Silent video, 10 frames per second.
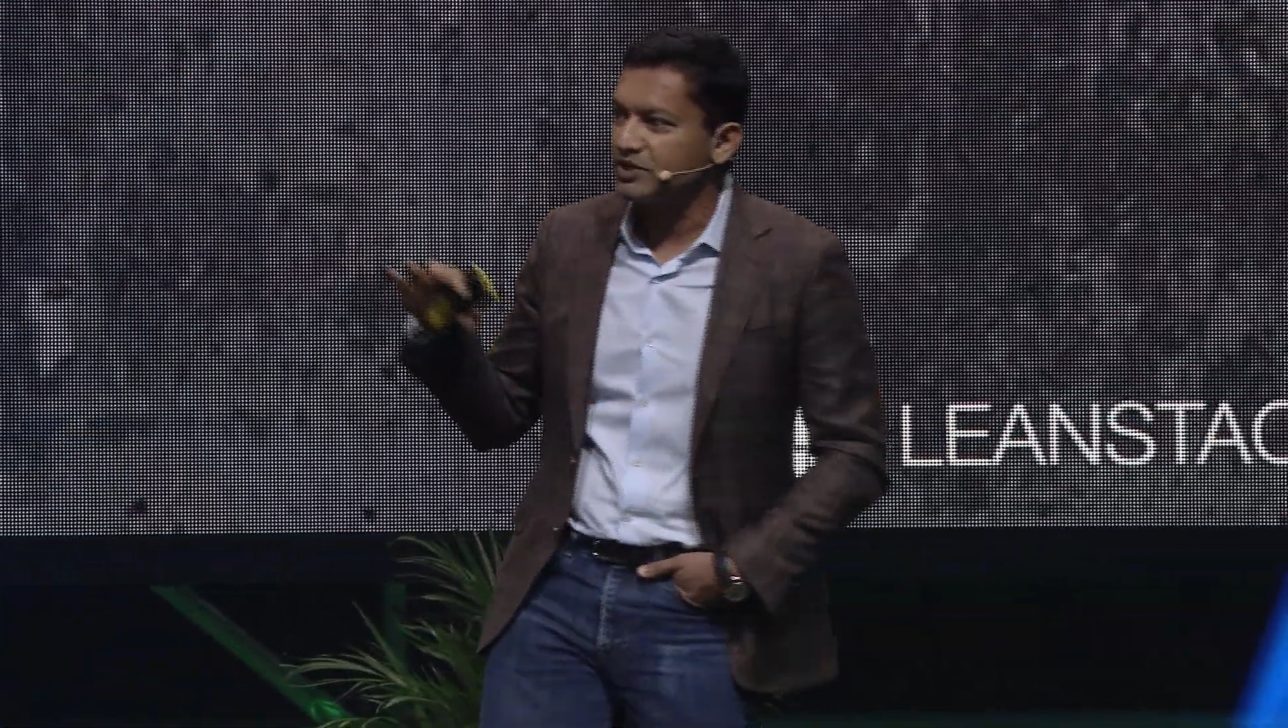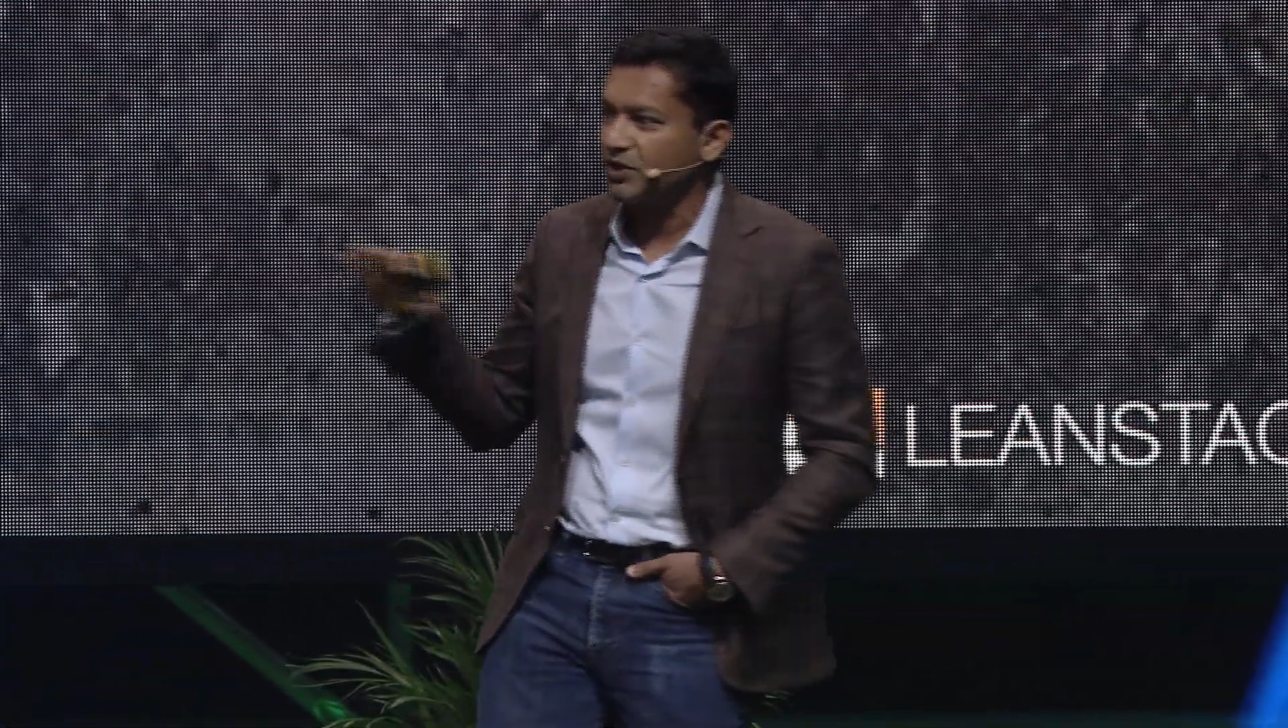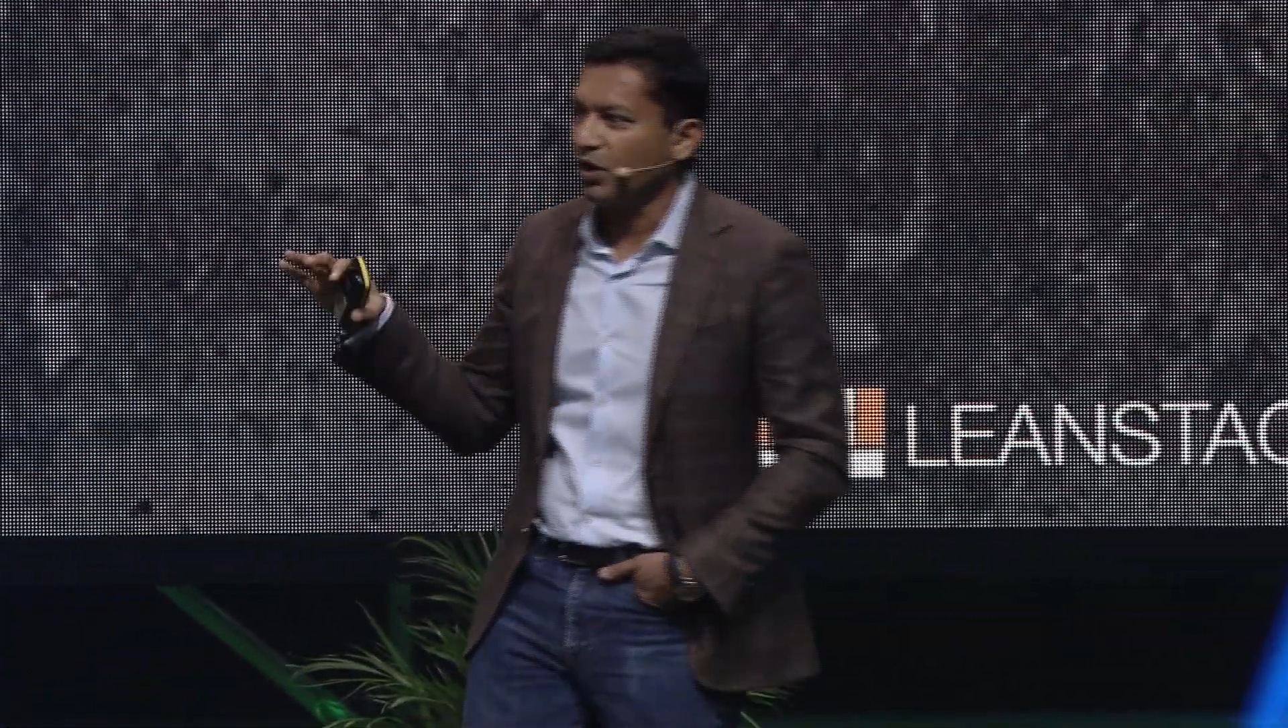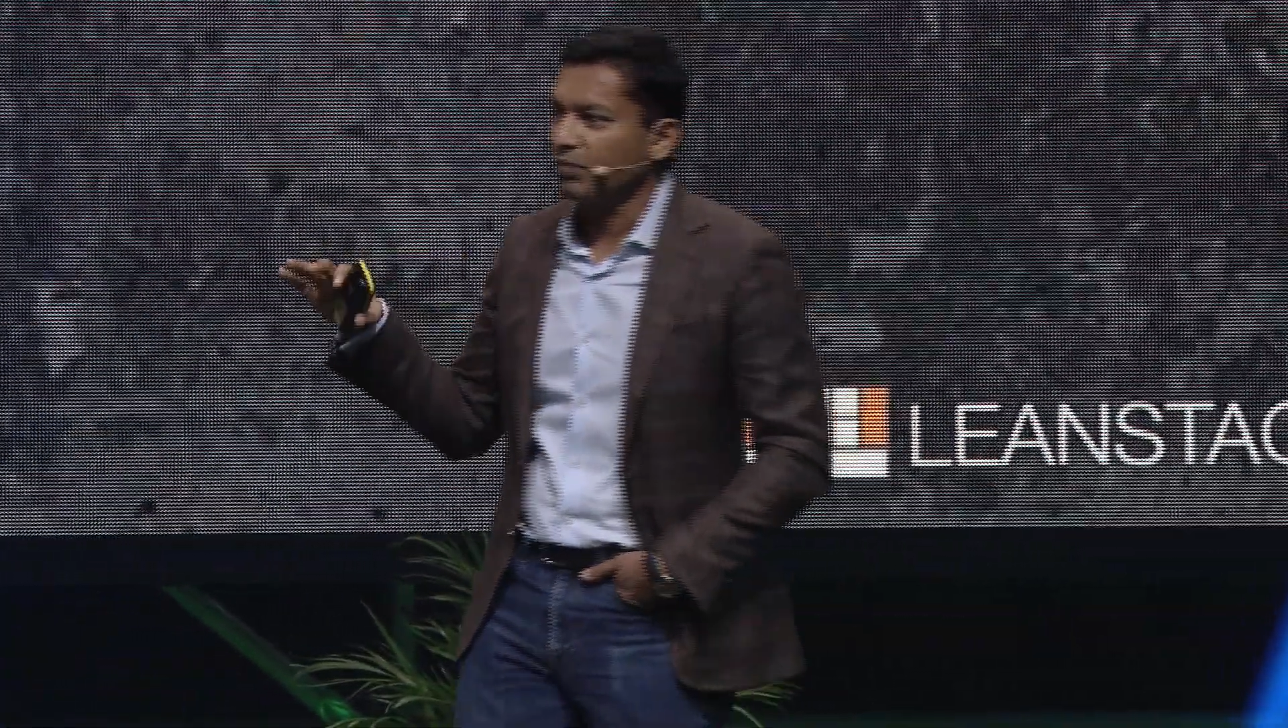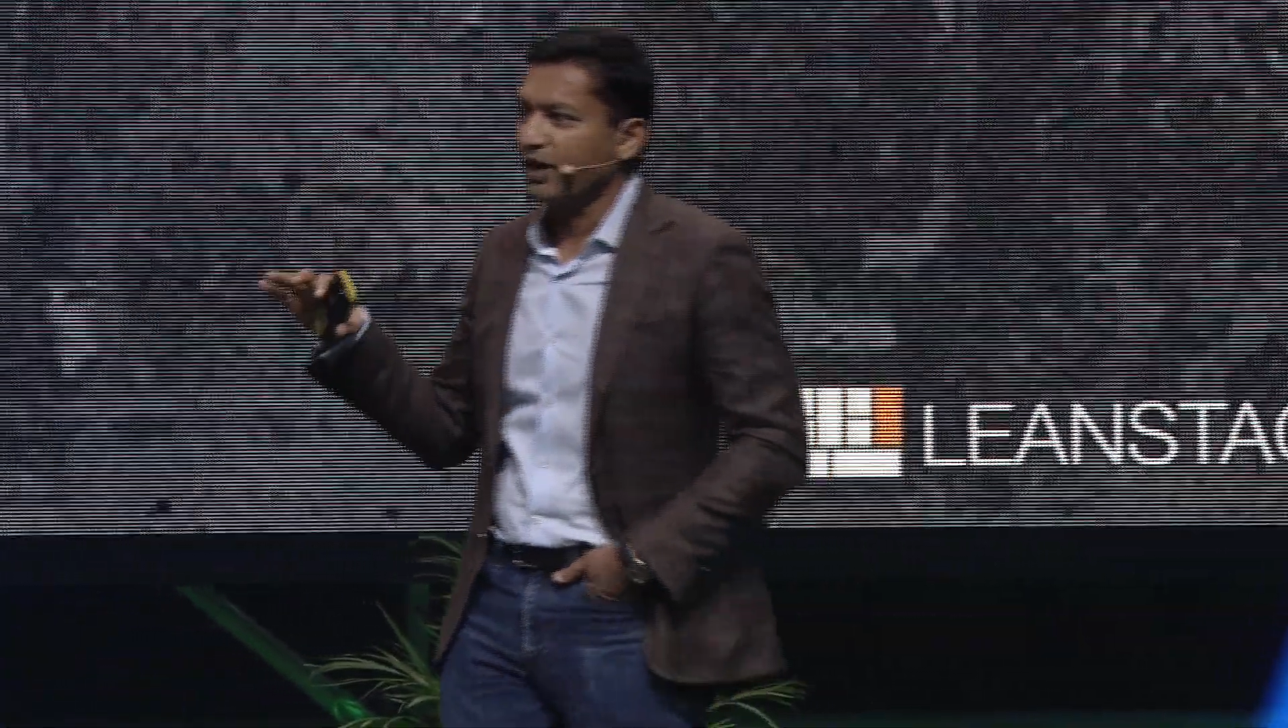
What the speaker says: startup